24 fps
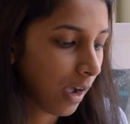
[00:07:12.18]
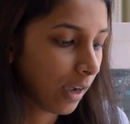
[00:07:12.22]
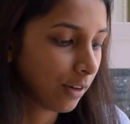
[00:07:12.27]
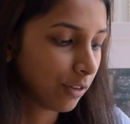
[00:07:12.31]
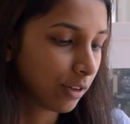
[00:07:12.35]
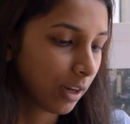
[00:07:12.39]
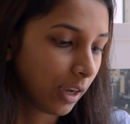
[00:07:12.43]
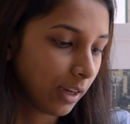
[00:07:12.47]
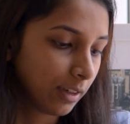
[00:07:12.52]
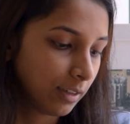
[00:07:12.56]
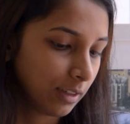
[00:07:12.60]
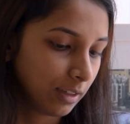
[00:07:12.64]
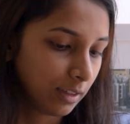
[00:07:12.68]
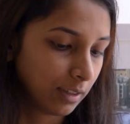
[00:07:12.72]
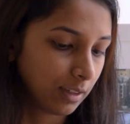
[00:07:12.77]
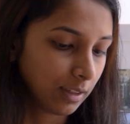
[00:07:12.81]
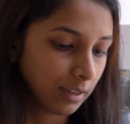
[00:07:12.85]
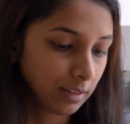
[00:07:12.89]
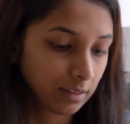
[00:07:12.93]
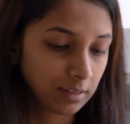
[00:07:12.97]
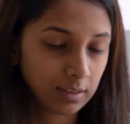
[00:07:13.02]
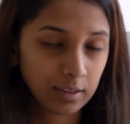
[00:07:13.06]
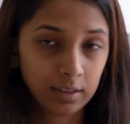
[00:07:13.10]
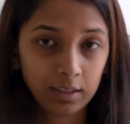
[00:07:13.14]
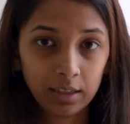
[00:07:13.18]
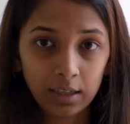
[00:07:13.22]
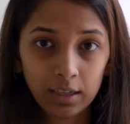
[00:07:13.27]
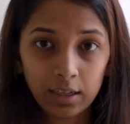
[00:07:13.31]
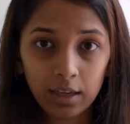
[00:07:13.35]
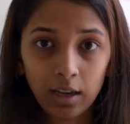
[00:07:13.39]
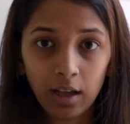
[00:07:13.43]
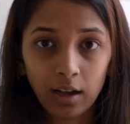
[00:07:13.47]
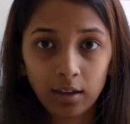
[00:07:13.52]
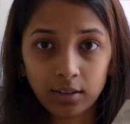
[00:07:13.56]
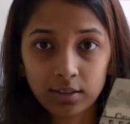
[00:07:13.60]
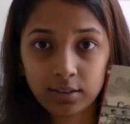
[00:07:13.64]
tried reading three
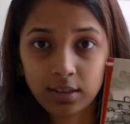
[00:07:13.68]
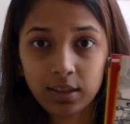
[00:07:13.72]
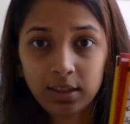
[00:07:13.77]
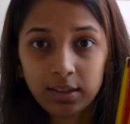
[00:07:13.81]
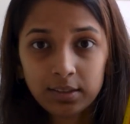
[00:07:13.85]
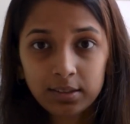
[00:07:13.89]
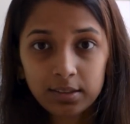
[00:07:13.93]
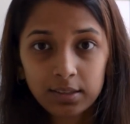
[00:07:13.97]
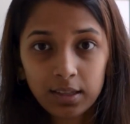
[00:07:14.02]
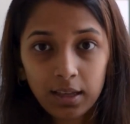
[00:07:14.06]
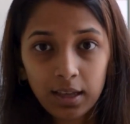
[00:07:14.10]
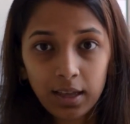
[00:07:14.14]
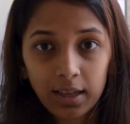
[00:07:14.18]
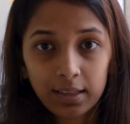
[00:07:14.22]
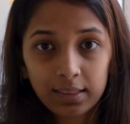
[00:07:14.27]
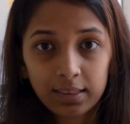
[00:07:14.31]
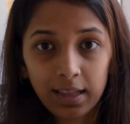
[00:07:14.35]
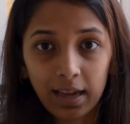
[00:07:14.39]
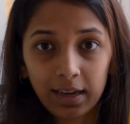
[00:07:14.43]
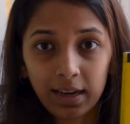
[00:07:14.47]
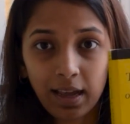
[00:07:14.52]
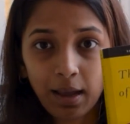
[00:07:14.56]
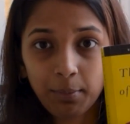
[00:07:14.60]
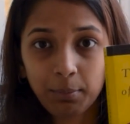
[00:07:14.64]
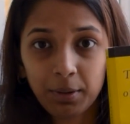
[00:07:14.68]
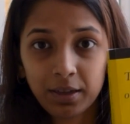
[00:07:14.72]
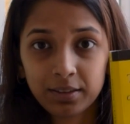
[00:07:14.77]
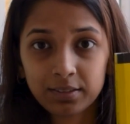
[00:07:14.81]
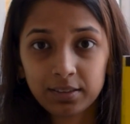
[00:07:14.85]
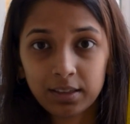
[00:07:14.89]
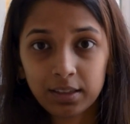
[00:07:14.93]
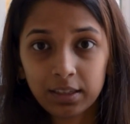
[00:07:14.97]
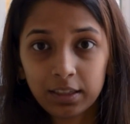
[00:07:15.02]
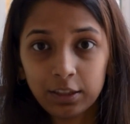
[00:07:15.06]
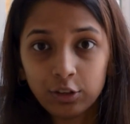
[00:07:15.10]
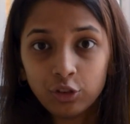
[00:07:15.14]
classics that I
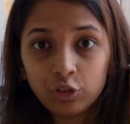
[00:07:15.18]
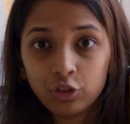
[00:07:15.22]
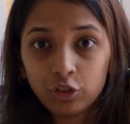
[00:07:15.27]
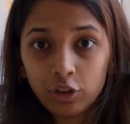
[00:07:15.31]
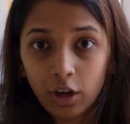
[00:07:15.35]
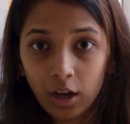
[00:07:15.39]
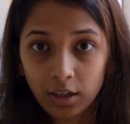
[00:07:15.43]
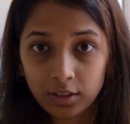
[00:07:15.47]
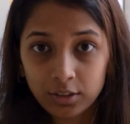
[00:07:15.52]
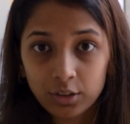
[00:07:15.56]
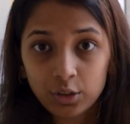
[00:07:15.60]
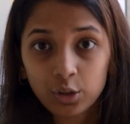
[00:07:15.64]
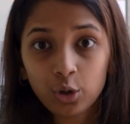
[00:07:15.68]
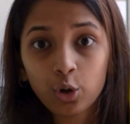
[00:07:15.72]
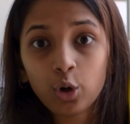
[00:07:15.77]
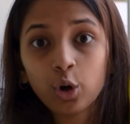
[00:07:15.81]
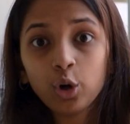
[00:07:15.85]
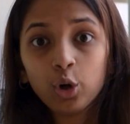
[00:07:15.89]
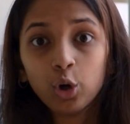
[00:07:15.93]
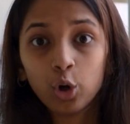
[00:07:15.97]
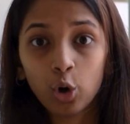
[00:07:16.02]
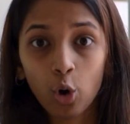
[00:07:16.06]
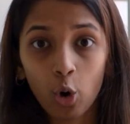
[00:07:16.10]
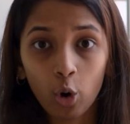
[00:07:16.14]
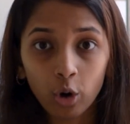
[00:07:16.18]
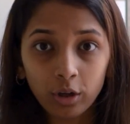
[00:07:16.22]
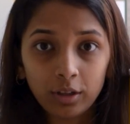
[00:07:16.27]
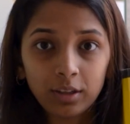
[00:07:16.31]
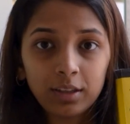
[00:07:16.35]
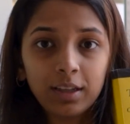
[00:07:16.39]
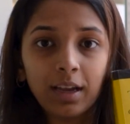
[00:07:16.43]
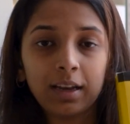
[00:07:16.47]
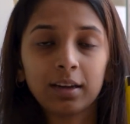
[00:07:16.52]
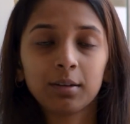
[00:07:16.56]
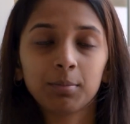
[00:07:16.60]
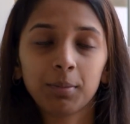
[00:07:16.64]
basically just could not
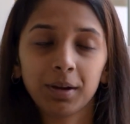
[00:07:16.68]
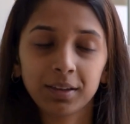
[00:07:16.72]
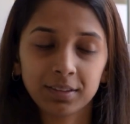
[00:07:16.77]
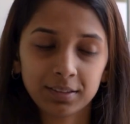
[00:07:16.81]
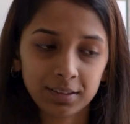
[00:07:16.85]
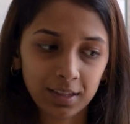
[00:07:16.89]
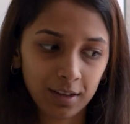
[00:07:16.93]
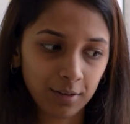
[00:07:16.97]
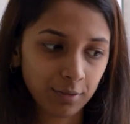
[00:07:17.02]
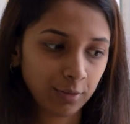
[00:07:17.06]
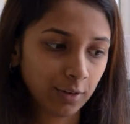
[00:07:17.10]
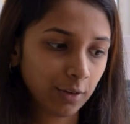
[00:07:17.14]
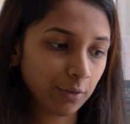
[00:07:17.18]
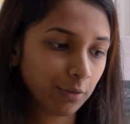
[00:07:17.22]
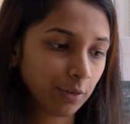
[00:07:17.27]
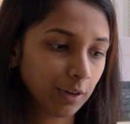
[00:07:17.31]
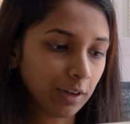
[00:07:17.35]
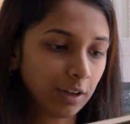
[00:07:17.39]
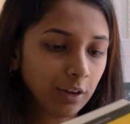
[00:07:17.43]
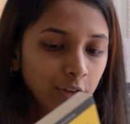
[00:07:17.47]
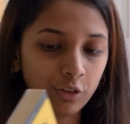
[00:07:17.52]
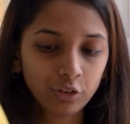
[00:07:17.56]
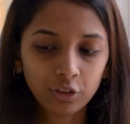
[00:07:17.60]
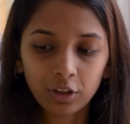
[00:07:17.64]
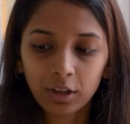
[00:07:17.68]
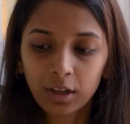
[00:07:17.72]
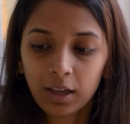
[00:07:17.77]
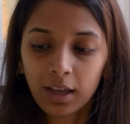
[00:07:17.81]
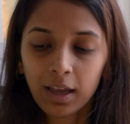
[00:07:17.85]
get myself to finish.